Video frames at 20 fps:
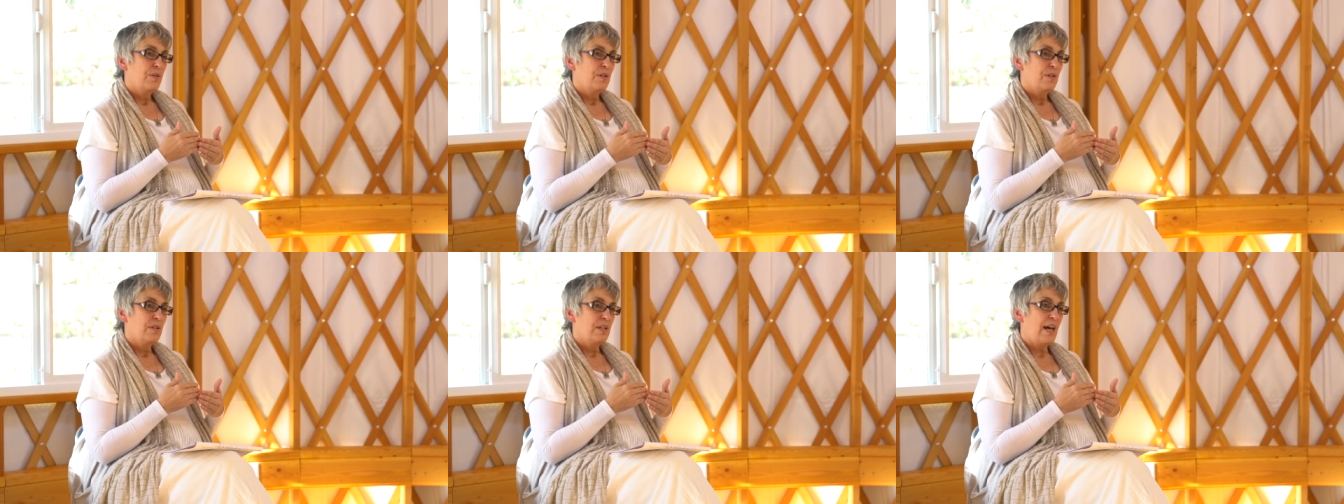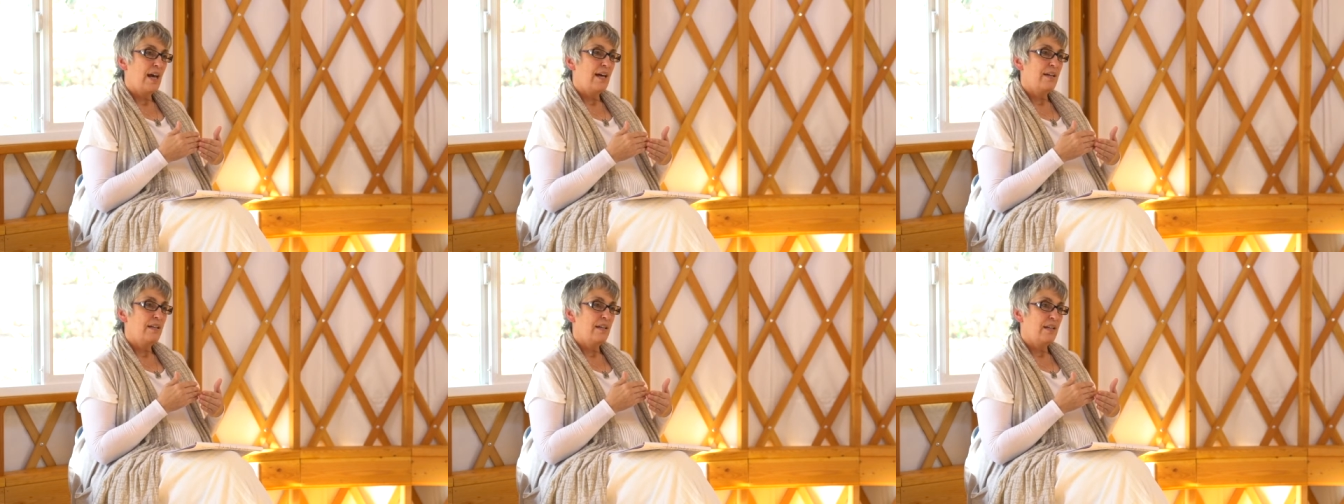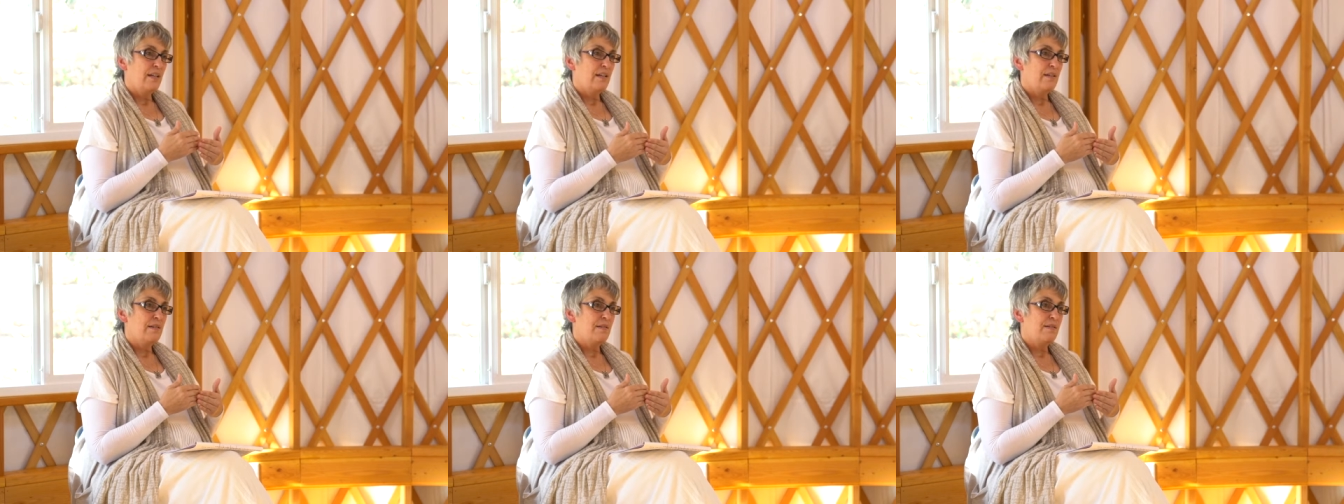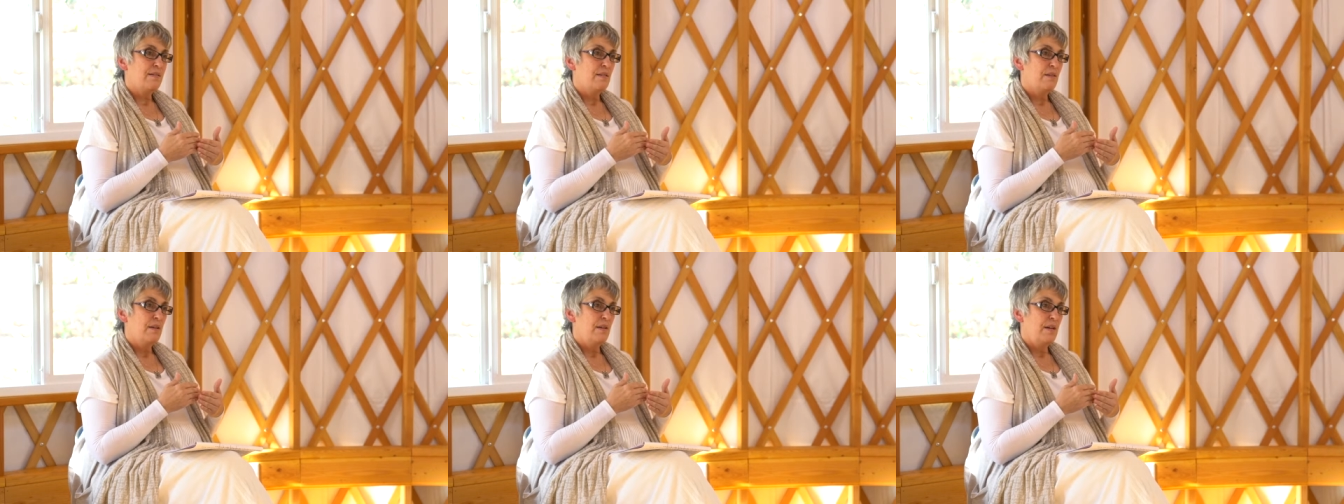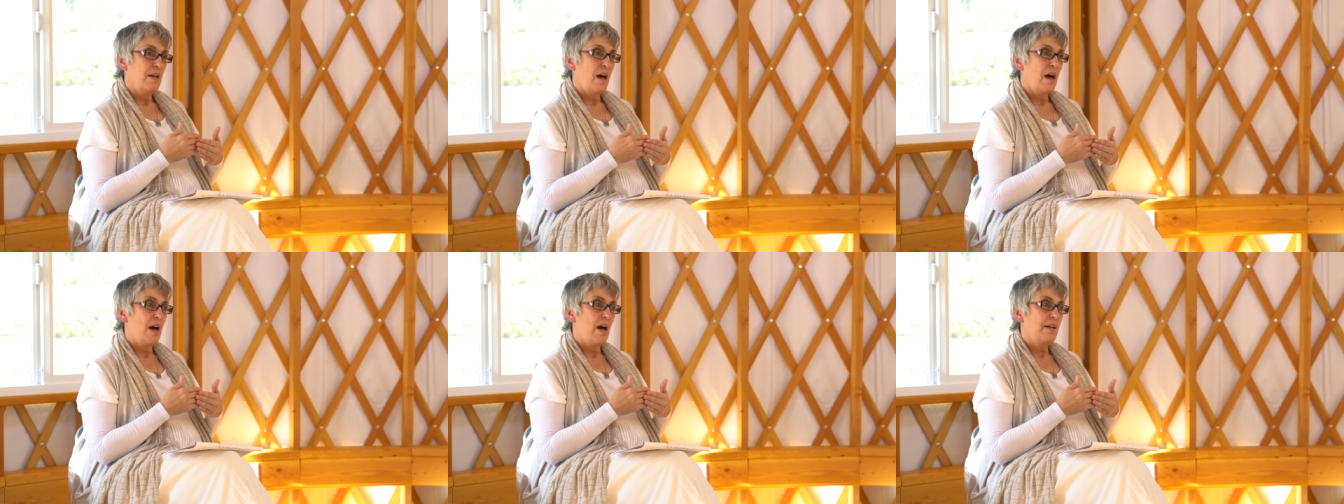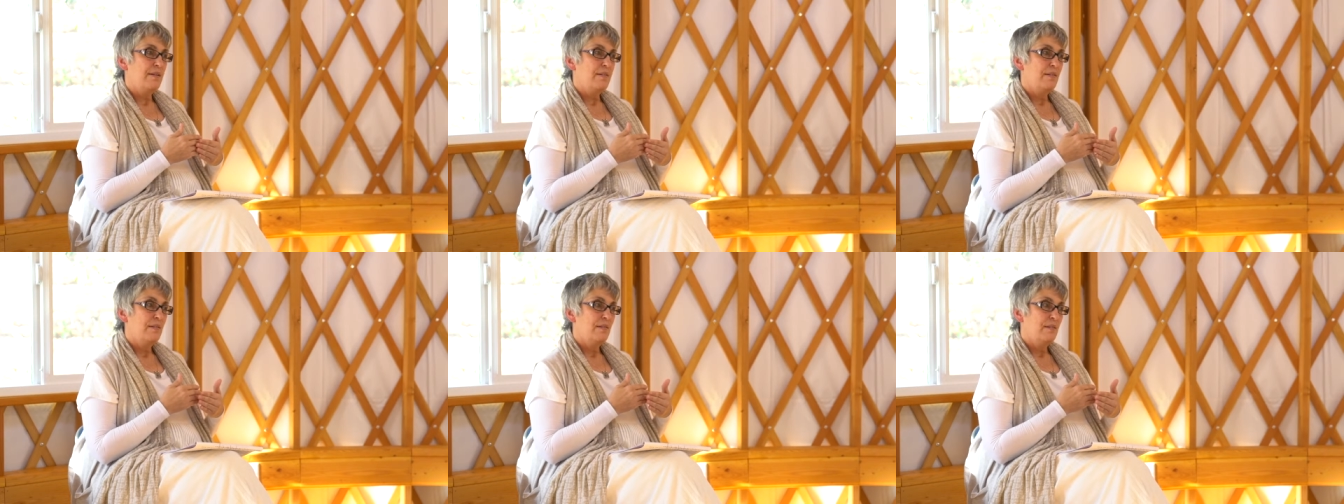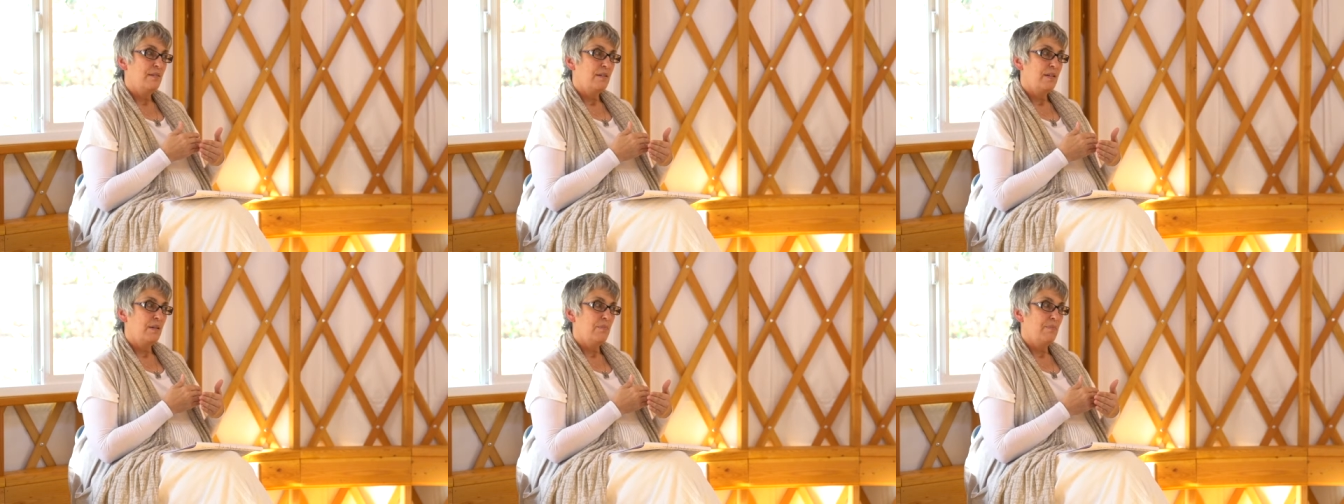that is not
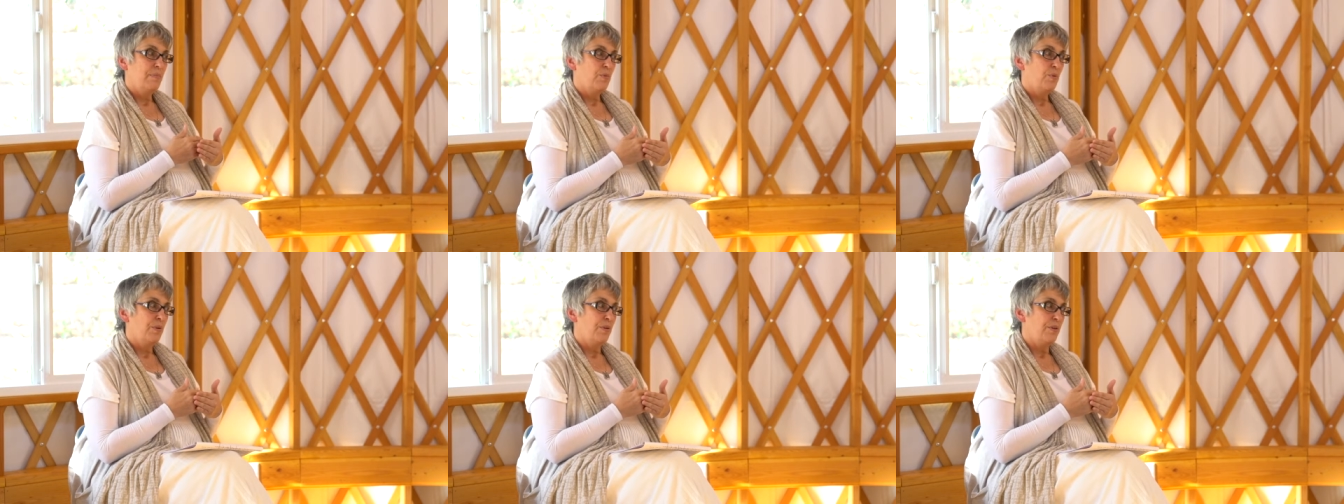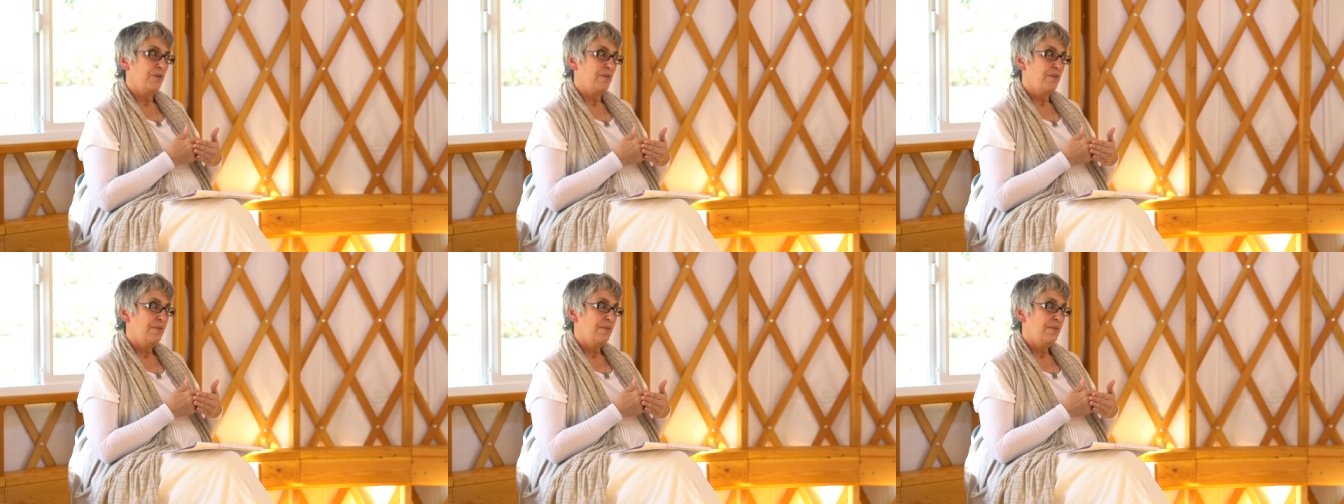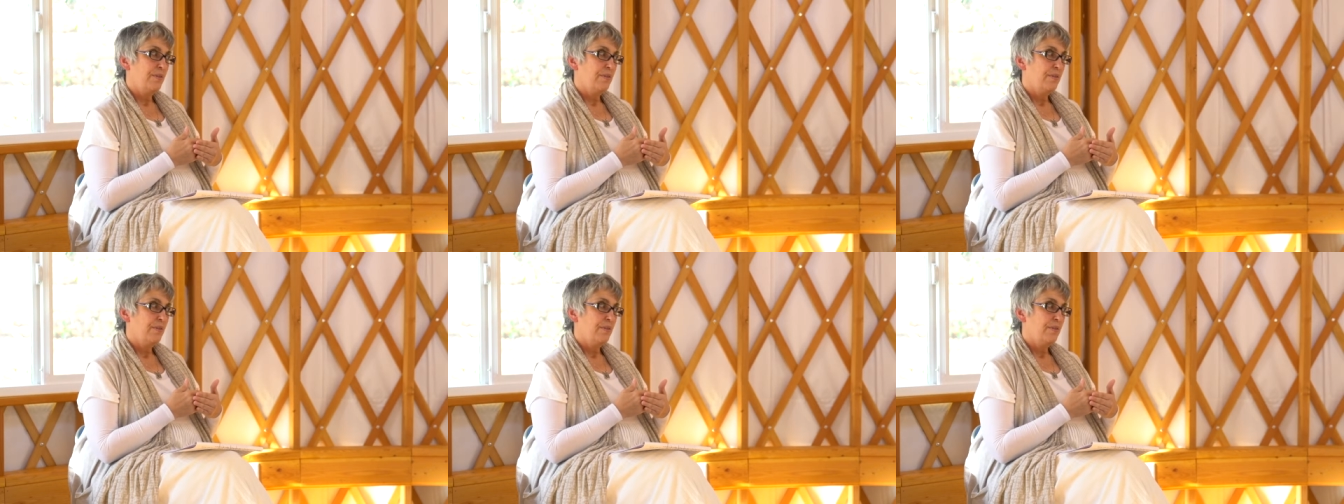important.